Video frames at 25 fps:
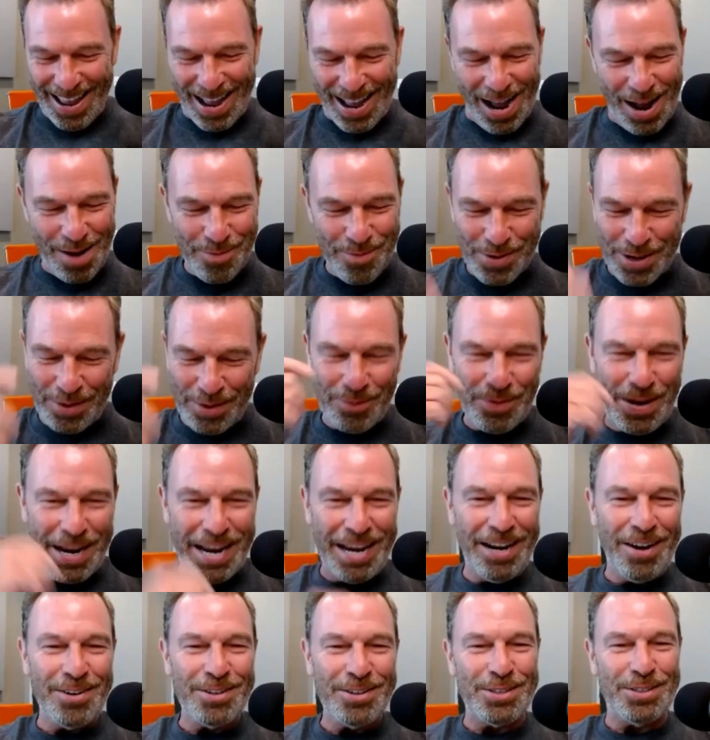I'm with,
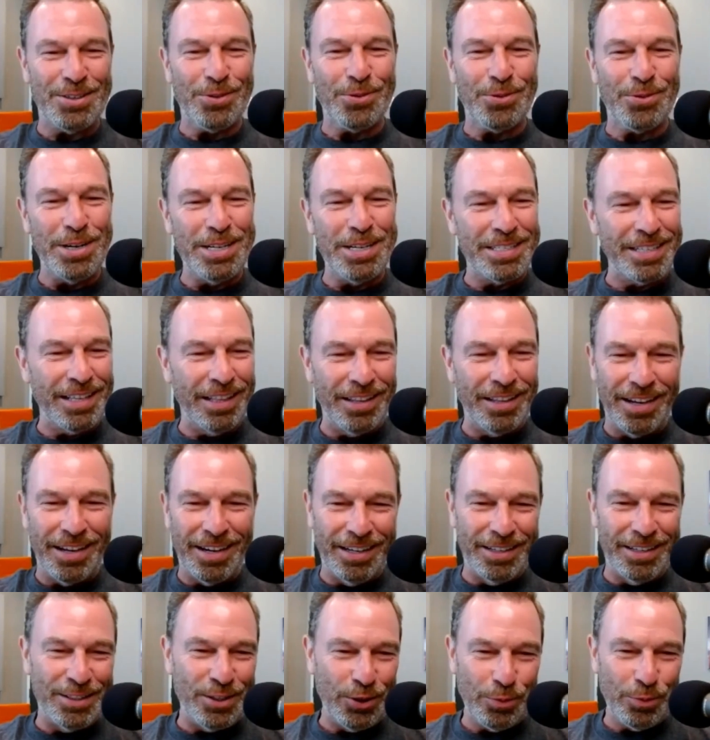man, and, our stories
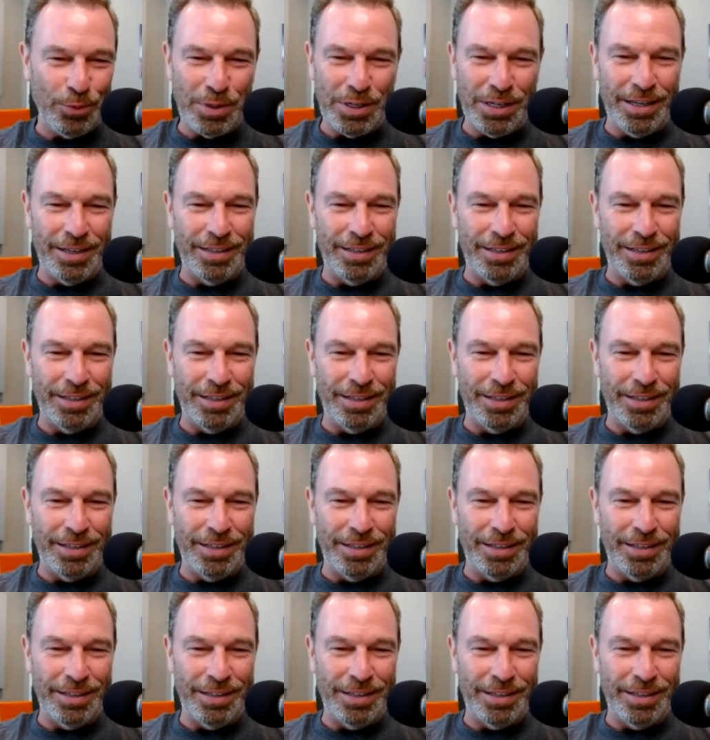align too oh